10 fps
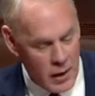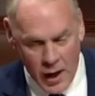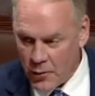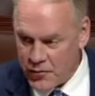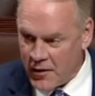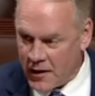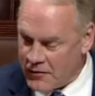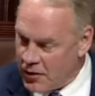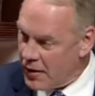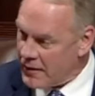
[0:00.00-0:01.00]
When I was
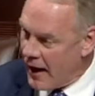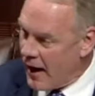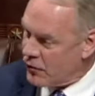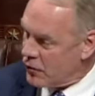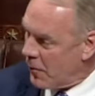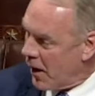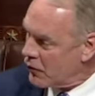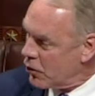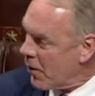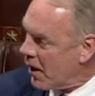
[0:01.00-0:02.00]
secretary, gas was
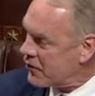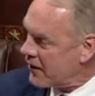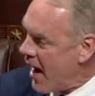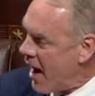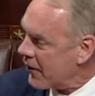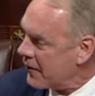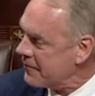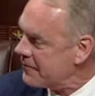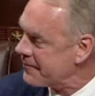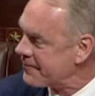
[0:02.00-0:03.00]
about two bucks a
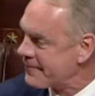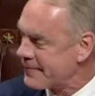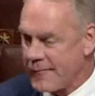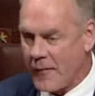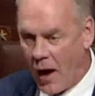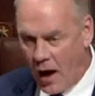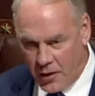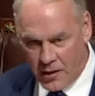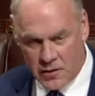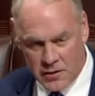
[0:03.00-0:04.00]
gallon.
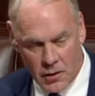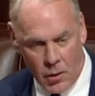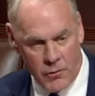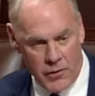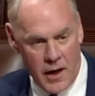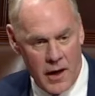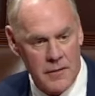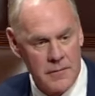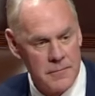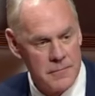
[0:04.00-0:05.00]
I think it's a little over
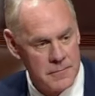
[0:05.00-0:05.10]
that.